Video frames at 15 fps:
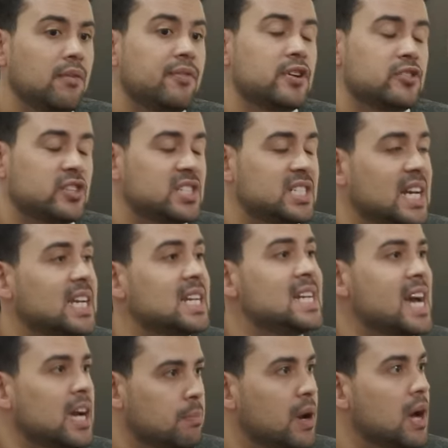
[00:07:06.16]
fears a second
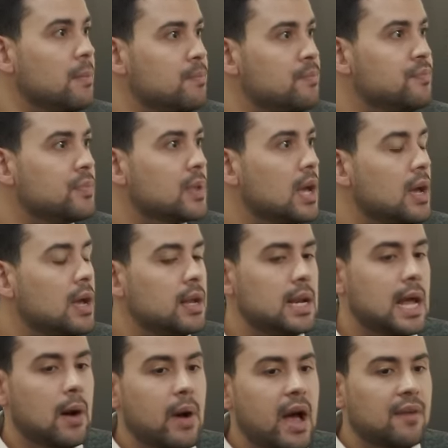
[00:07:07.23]
Nakba.
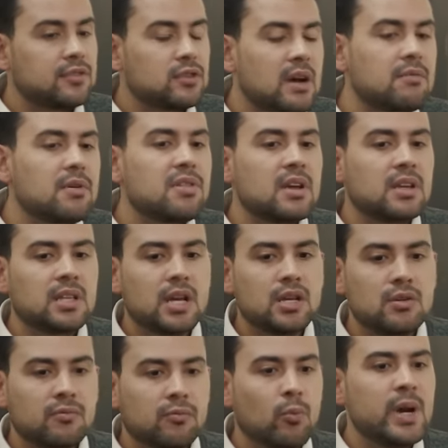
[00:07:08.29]
Now, after everything that
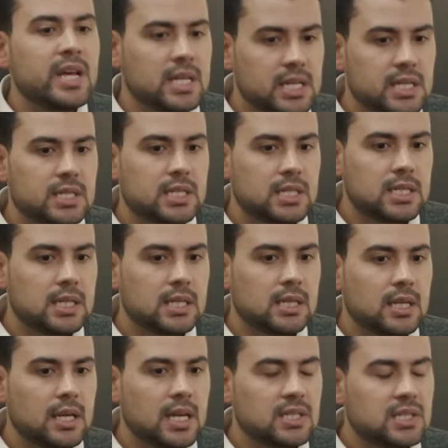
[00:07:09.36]
you've witnessed,
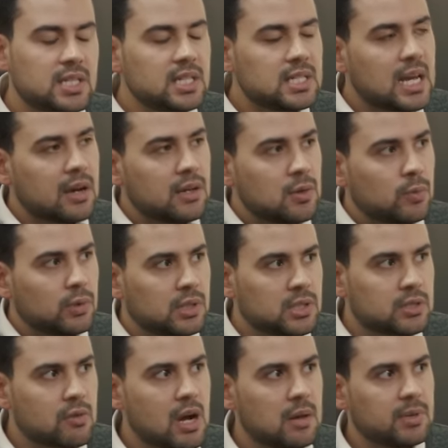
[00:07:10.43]
is this how you would
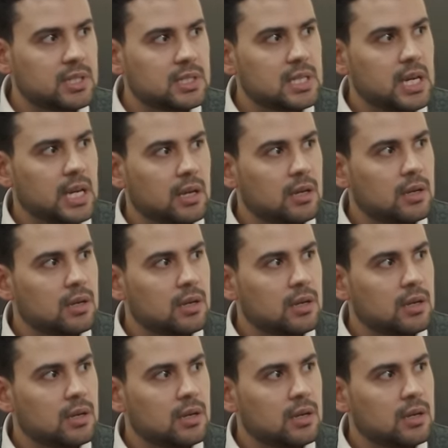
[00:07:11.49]
describe it today?